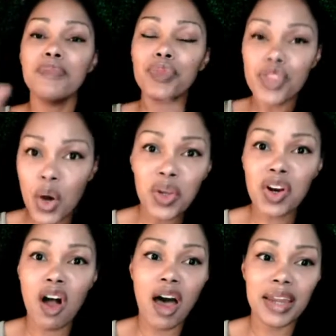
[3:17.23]
know
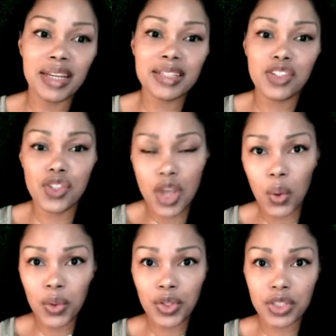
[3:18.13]
your audience, know
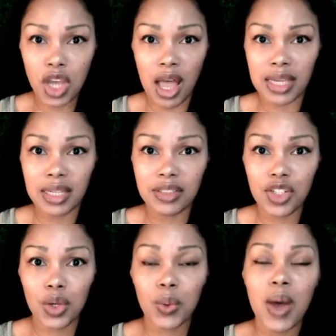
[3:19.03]
who you're talking
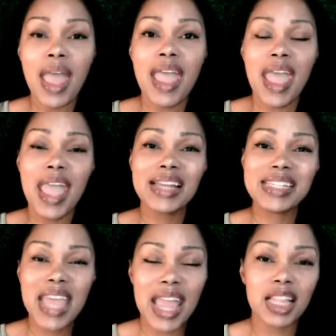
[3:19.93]
to, and
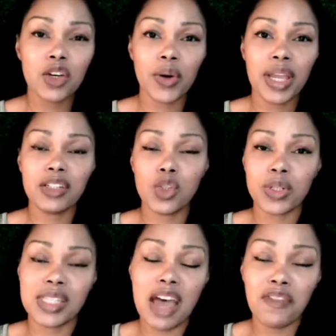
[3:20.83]
tailor it
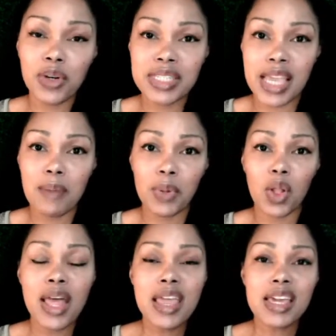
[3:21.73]
towards that. For
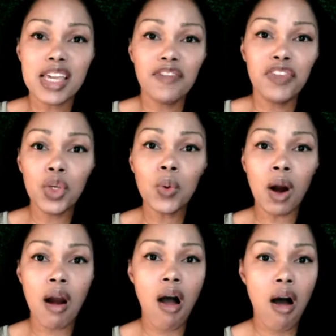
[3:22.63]
example, if you
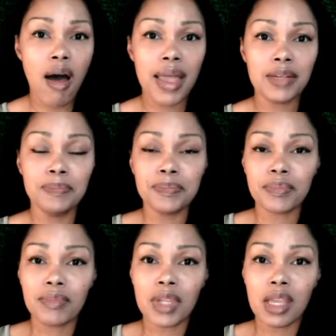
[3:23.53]
are on
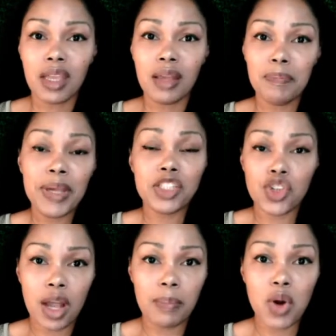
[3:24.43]
Pitch Your
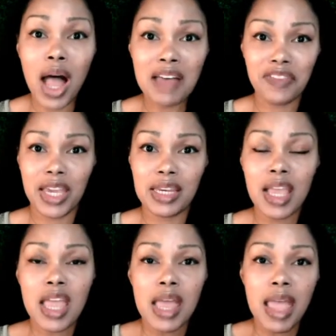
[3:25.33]
Nonprofit
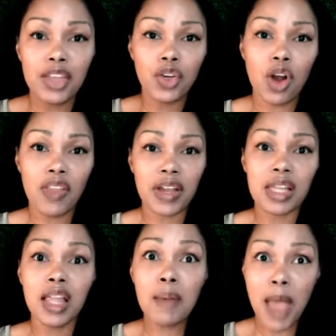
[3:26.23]
and you're on the
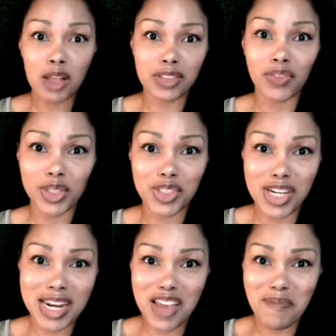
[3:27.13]
Clubhouse
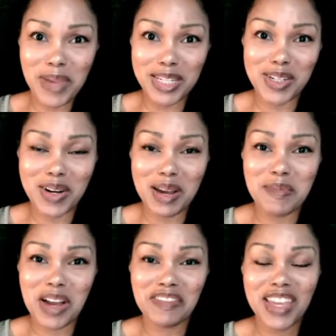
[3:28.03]
version of Pitch Your
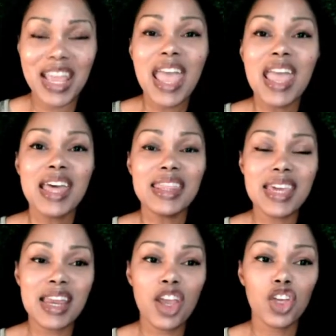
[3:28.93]
Nonprofit,
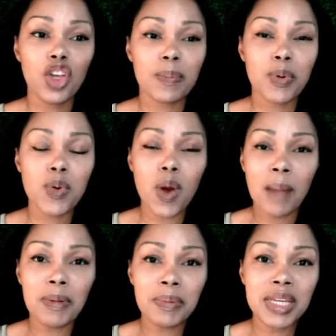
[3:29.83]
then you're
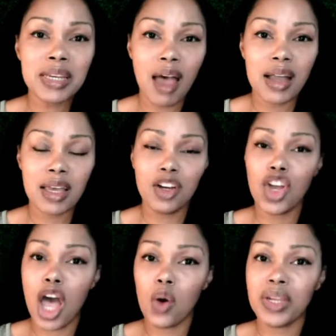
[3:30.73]
probably not going to
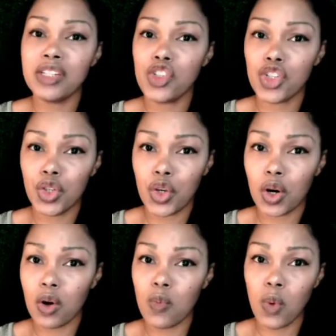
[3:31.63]
go into
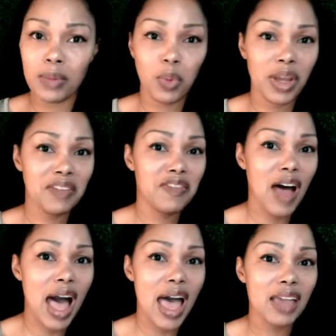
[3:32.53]
your
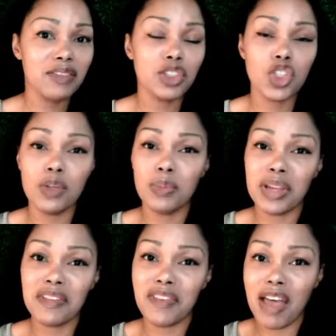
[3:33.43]
1.5 or
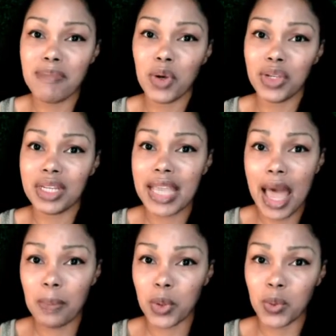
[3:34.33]
2.5 million
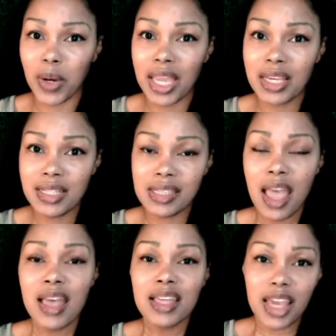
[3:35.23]
capital raise
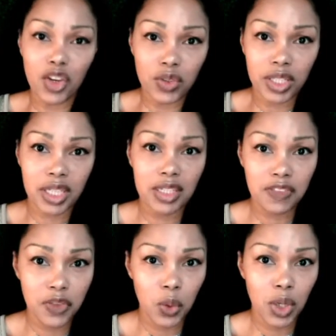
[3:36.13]
that you're looking
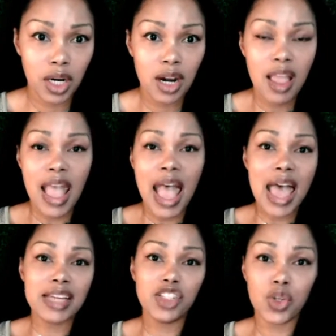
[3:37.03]
for
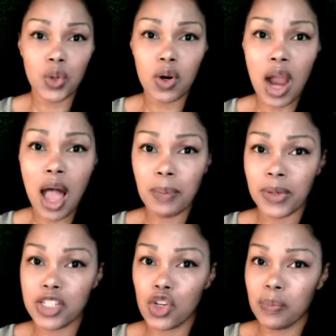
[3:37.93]
as your
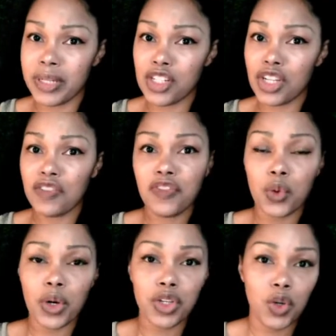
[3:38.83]
operational budget
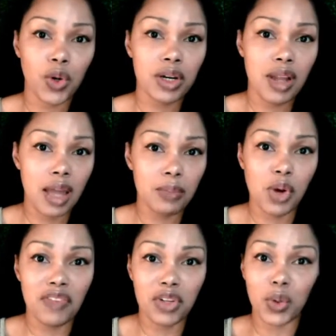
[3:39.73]
for your
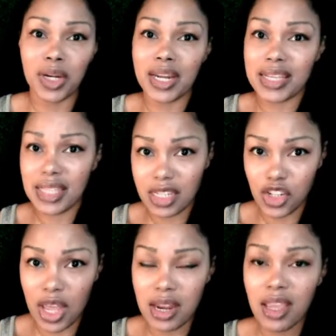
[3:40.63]
nonprofit organization.